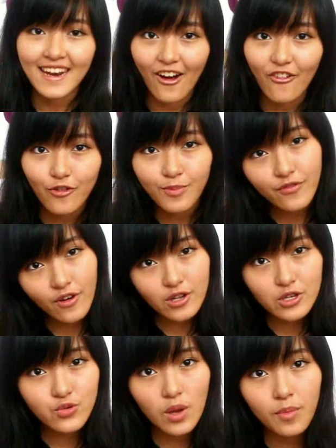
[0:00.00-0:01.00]
Now, before
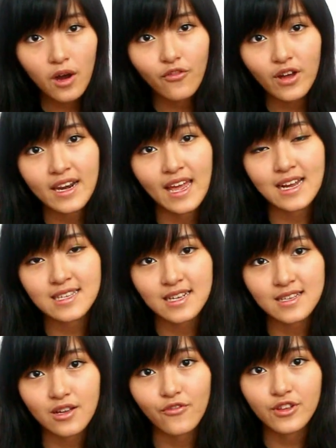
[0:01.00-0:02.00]
you swipe off any
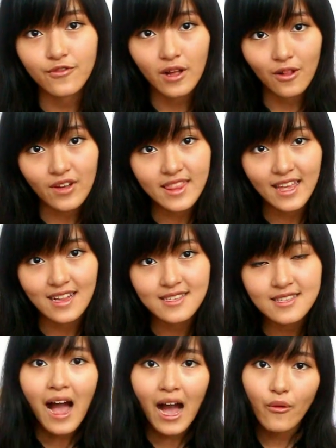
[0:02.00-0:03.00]
excess of the velvet
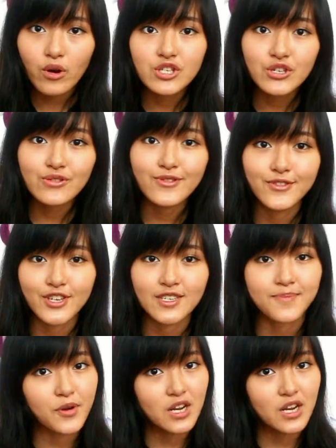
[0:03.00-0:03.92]
nails, I want you to just